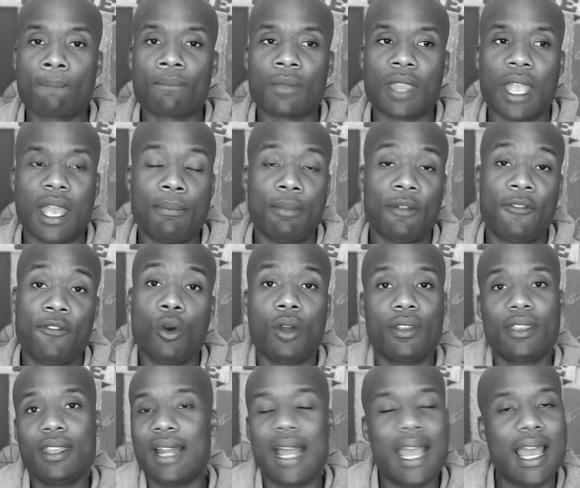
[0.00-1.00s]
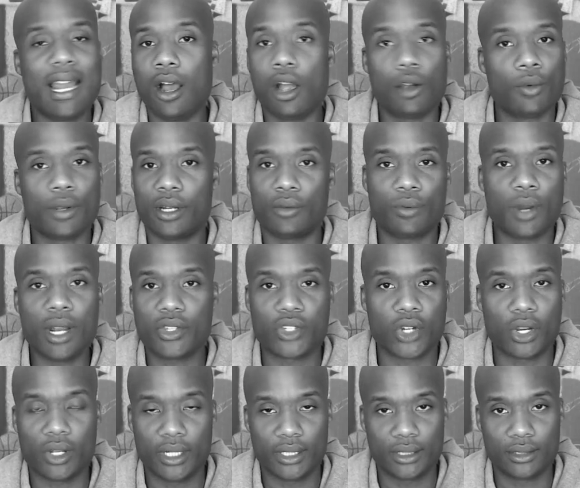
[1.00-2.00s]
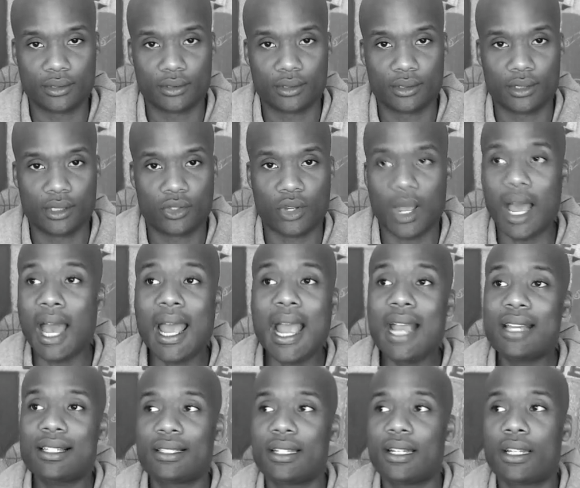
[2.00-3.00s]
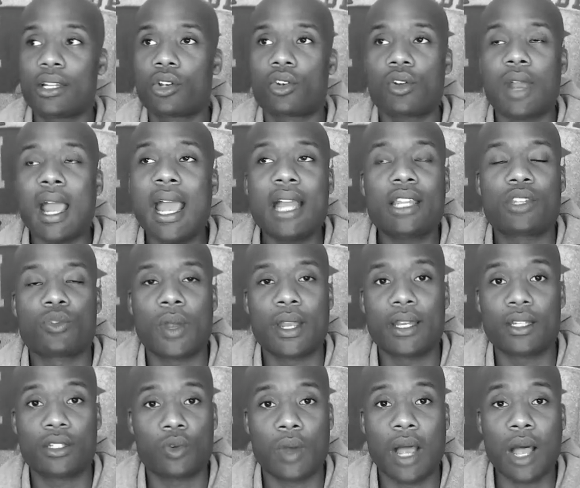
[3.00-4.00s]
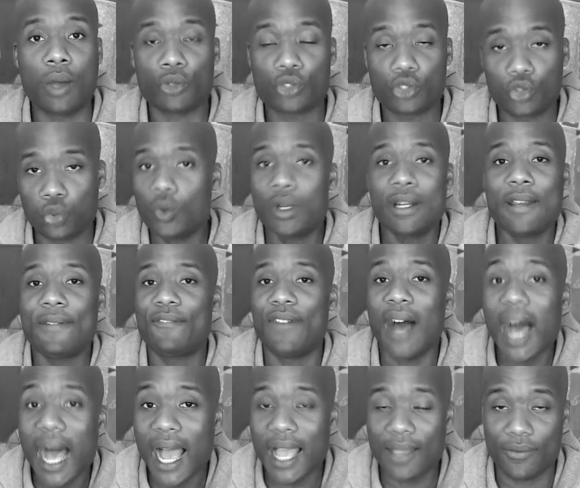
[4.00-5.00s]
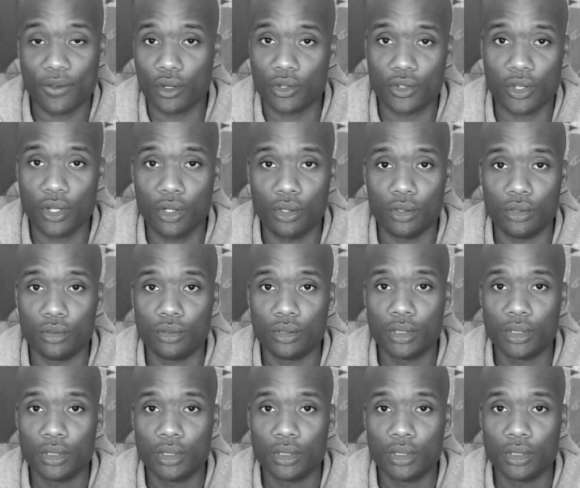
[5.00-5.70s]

And before then, I had already redshirted. So I actually didn't graduate until I was 25 years old.